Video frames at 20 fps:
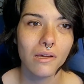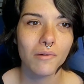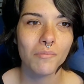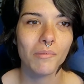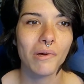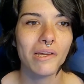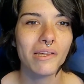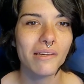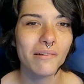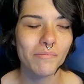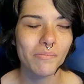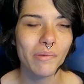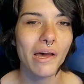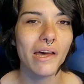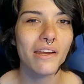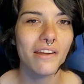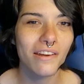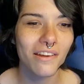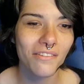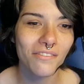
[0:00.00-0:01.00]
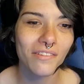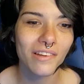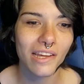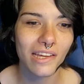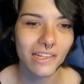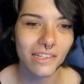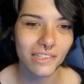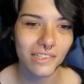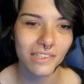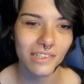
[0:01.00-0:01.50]
my competitive
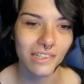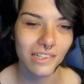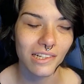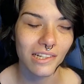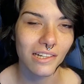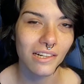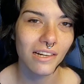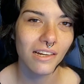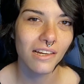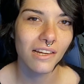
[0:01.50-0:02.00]
nature.